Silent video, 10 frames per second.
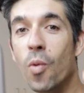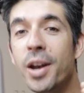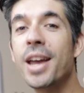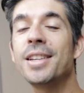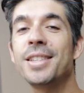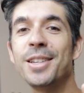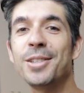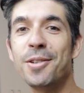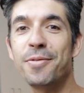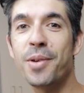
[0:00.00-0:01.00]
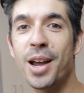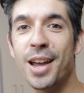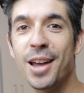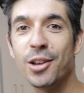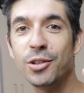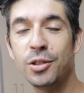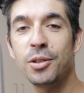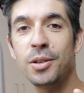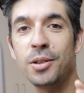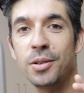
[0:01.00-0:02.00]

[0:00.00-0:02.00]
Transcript: what editing software do you